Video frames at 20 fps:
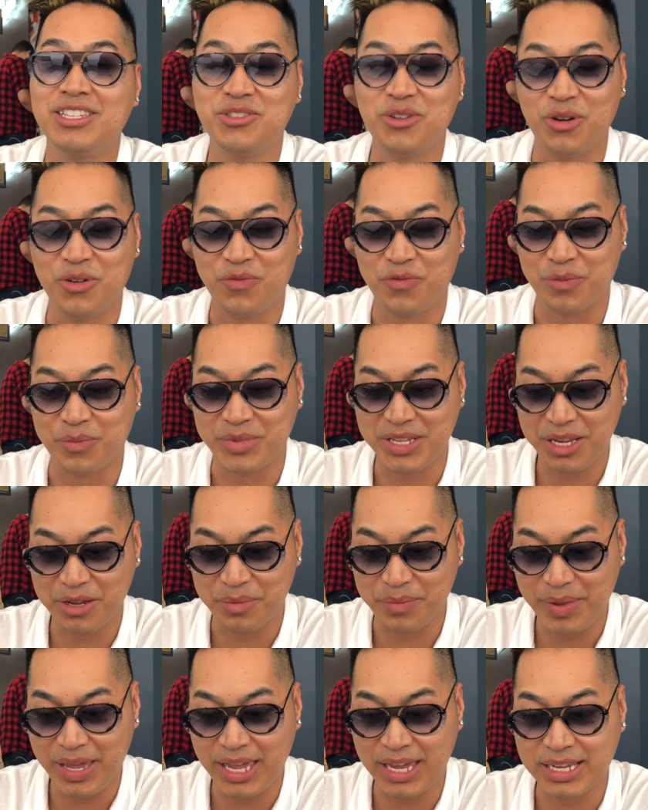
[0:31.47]
And so from
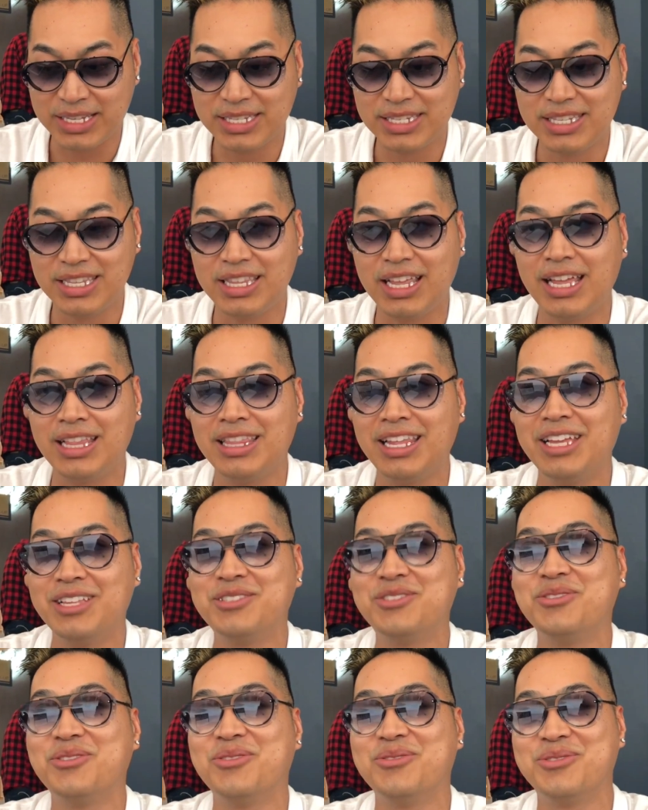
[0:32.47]
DMX, that
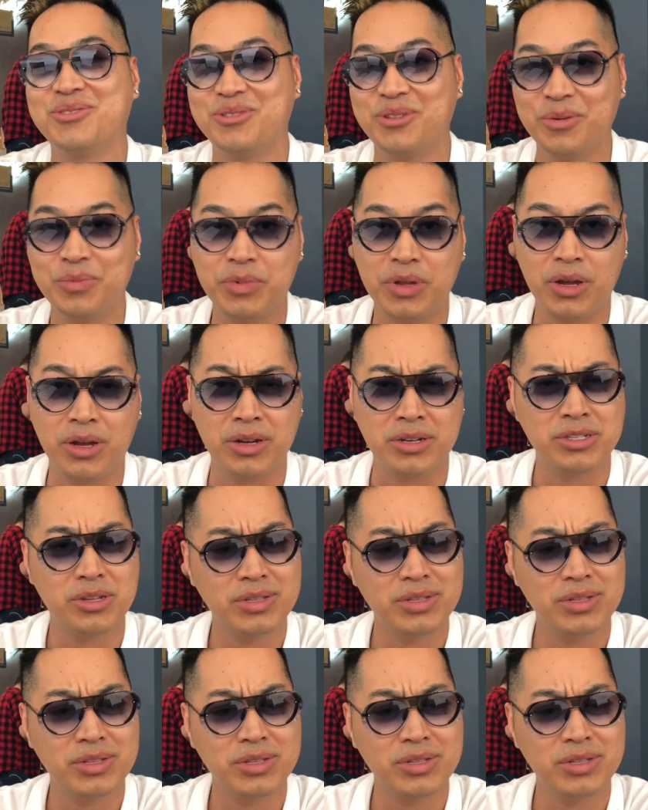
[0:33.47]
led to Snoop Dogg.